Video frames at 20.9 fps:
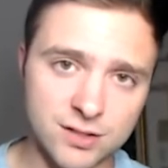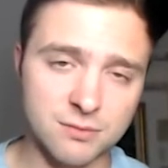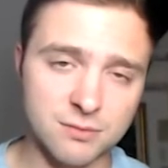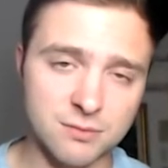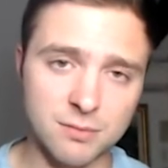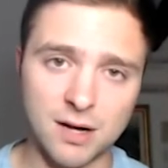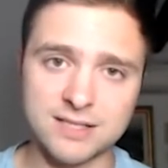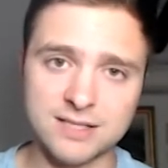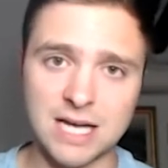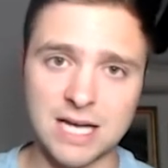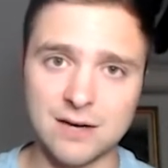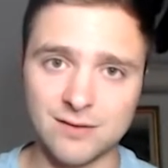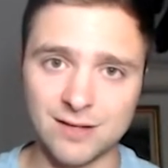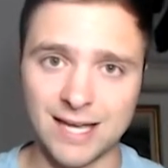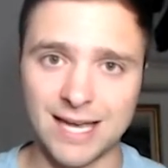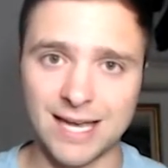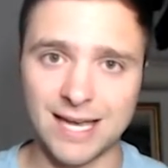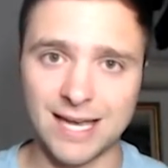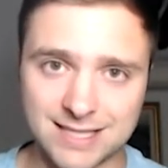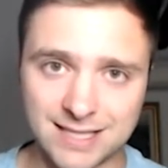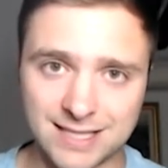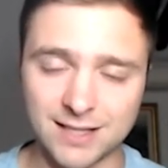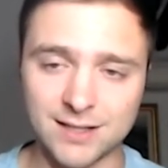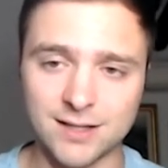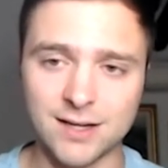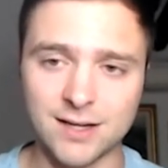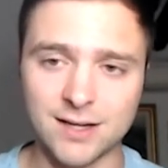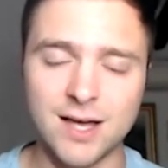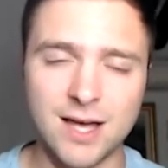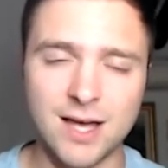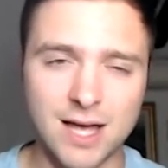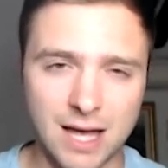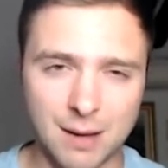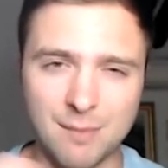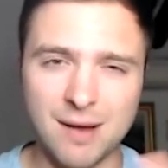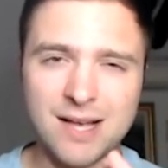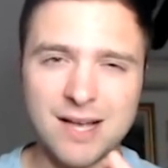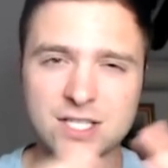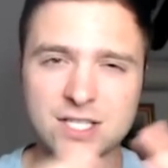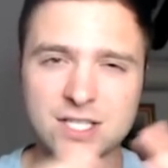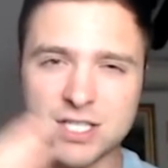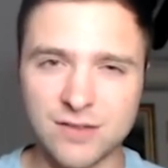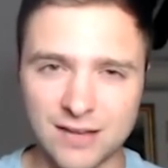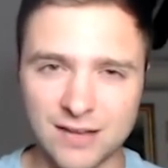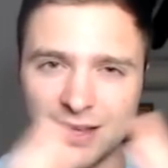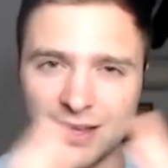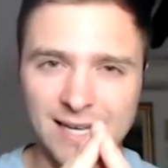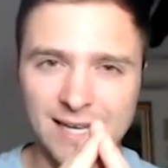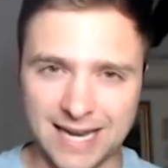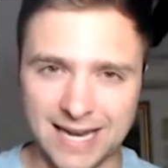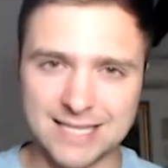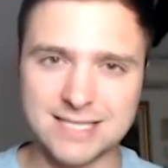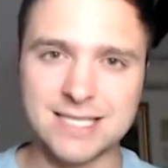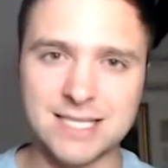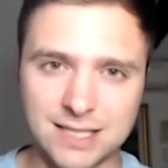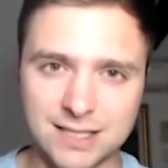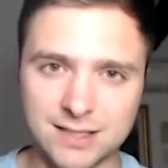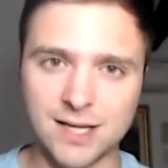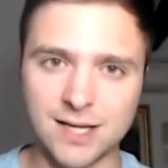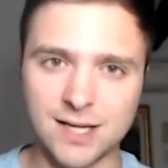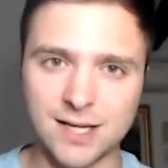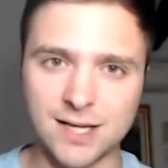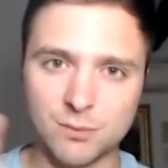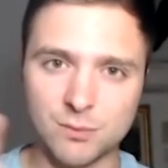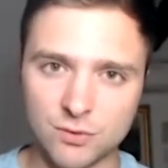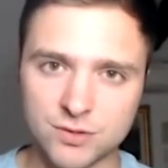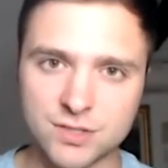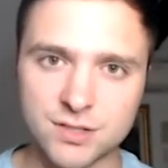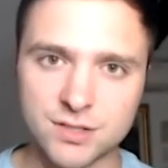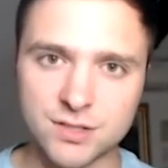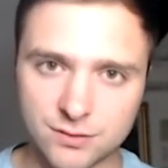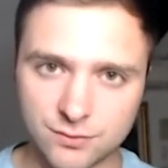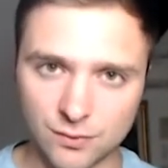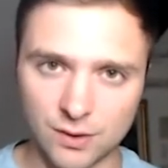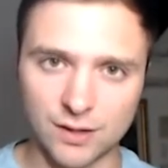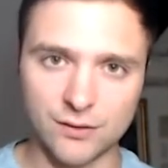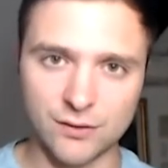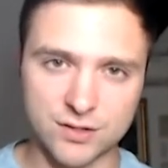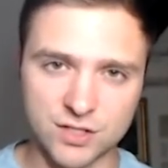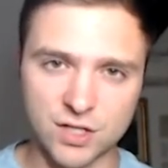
these amounts having 18. Imagine if they had like 18 decimals, right?